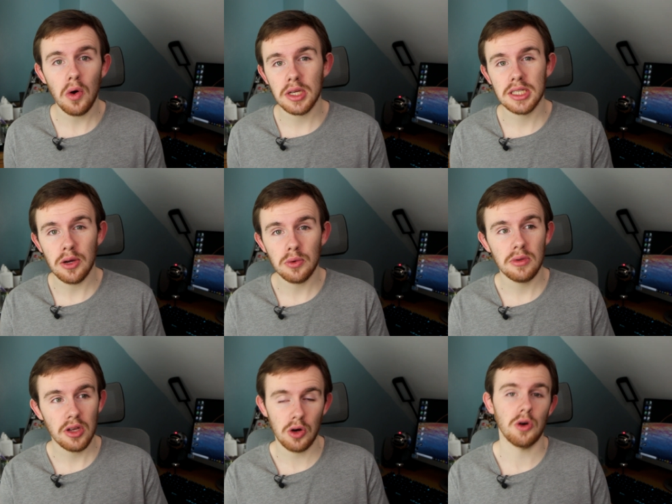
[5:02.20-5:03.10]
walk
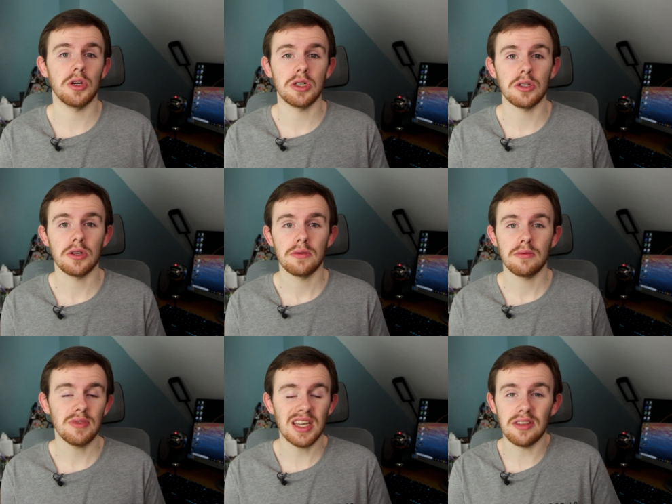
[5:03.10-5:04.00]
down the corridor
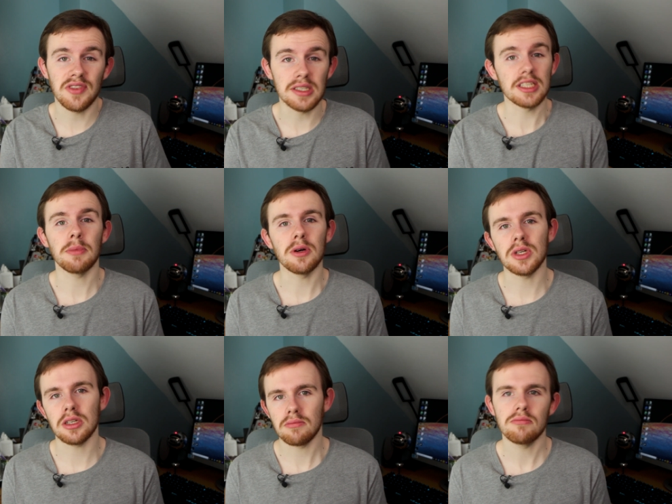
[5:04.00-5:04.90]
in the physics
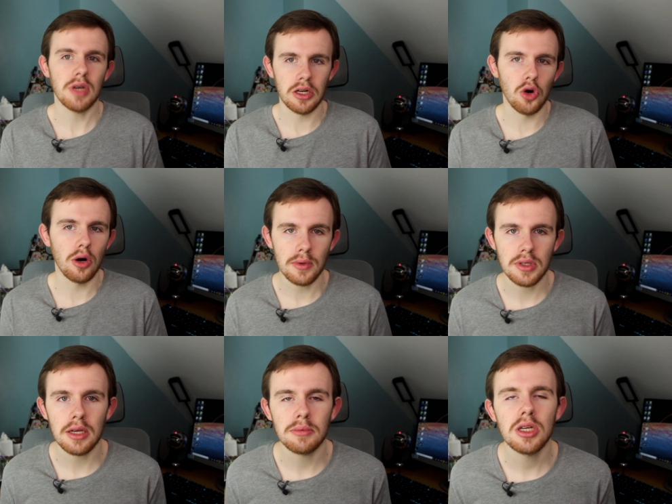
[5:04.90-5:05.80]
building in normal
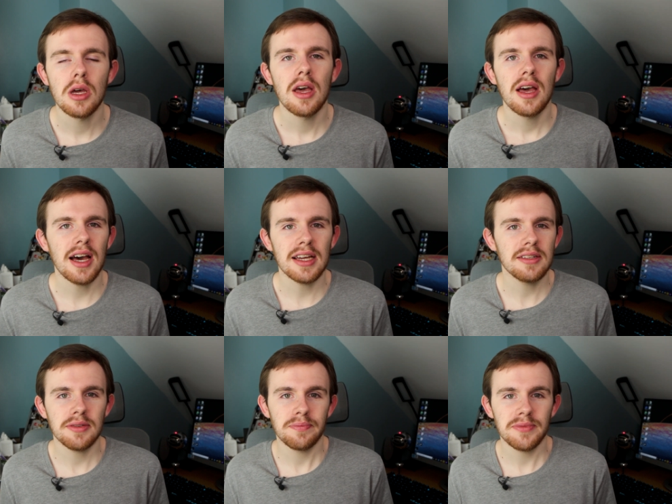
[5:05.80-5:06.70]
times
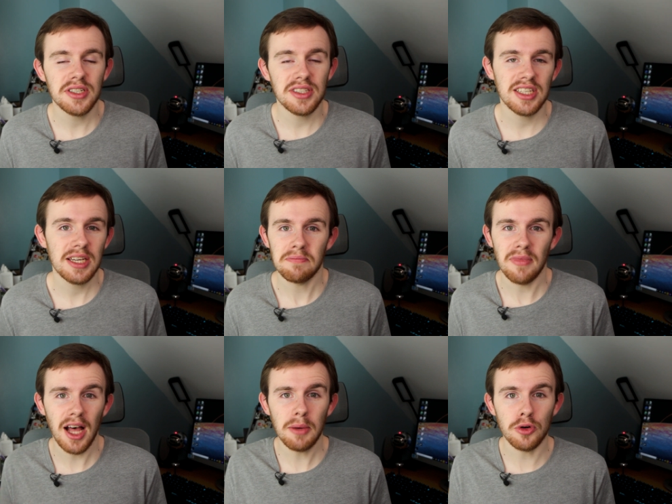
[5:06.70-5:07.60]
and just say
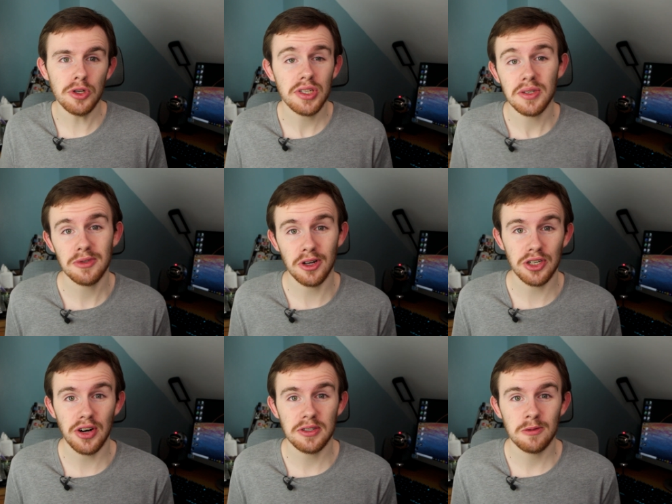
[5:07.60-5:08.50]
hi Bruce to our
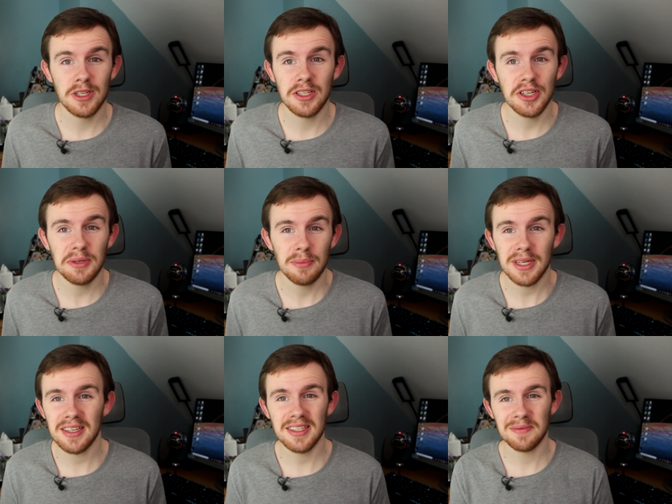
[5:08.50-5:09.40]
director of teaching
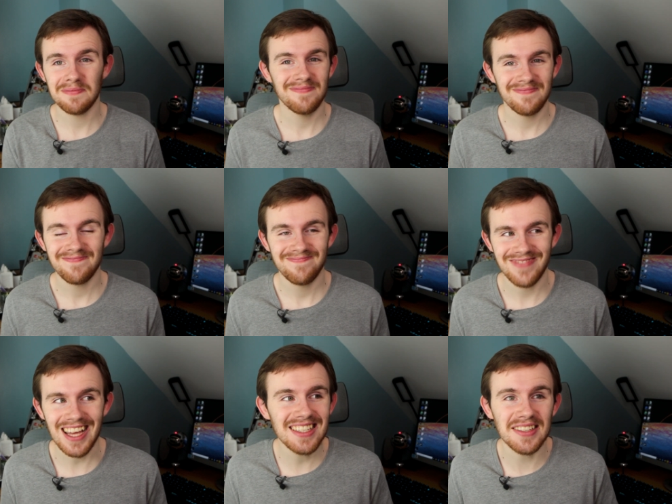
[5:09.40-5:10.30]
because
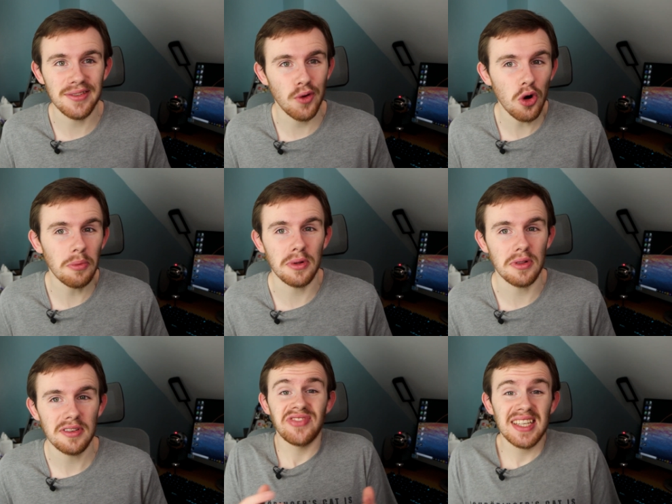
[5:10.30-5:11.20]
it's
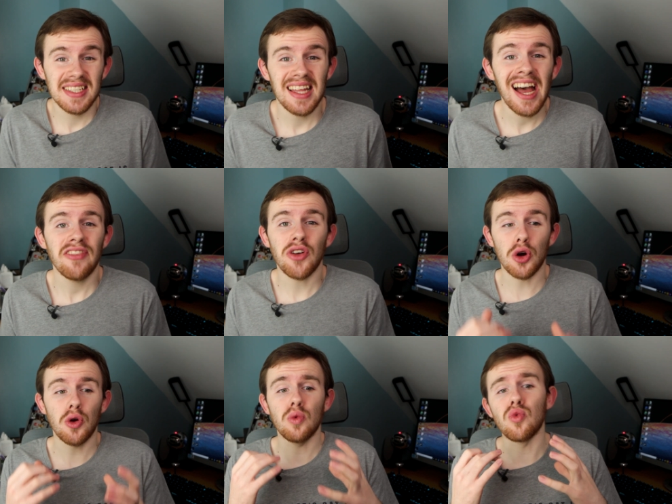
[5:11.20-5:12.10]
normal. The staff
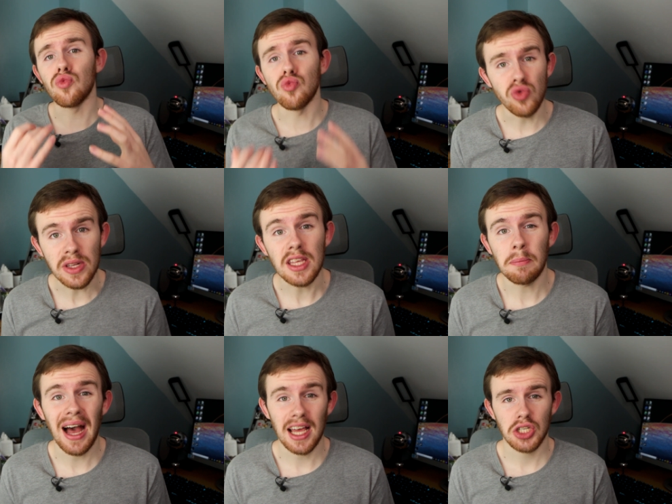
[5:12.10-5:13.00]
are all
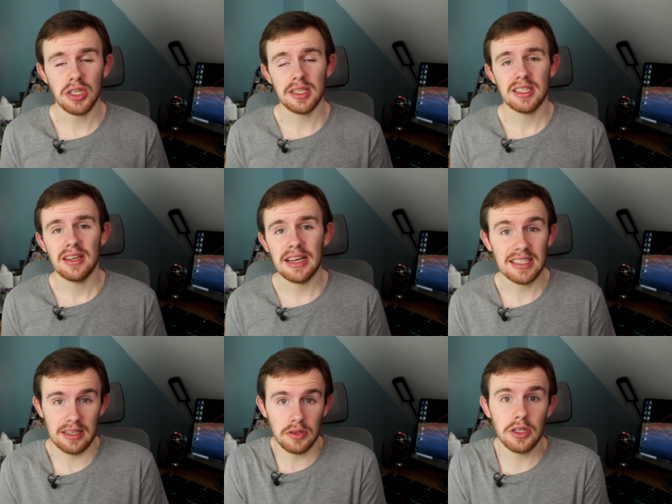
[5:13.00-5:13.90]
really passionate.
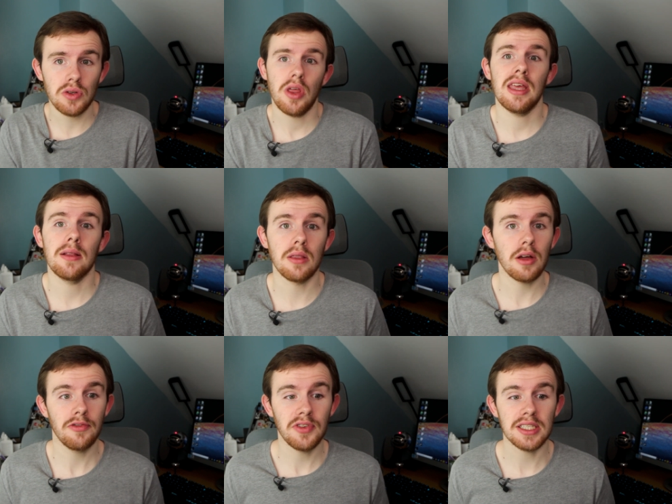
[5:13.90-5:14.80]
It's clear that they
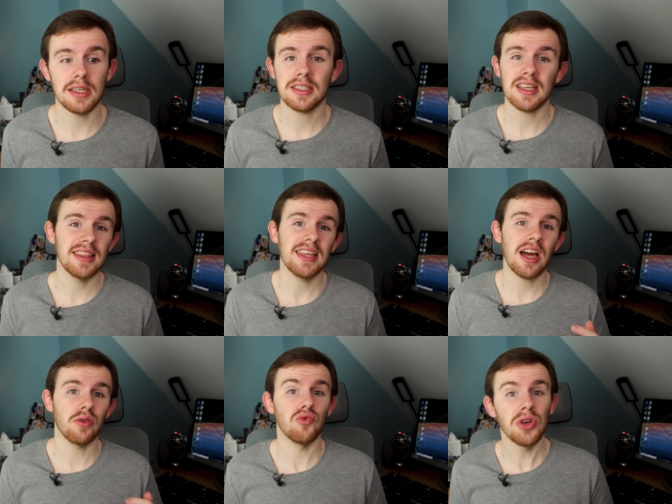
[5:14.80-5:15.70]
love physics and they
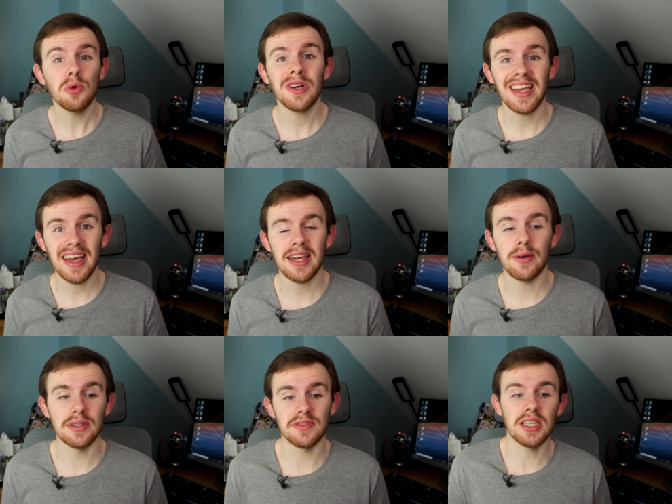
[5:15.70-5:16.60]
get a real kick
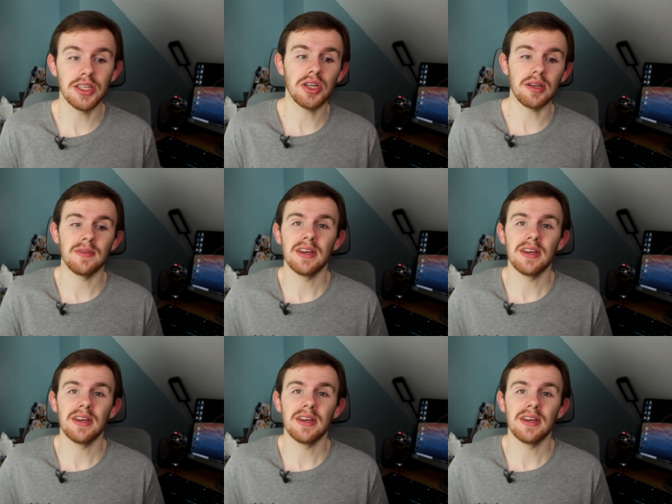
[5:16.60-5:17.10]
out of teaching,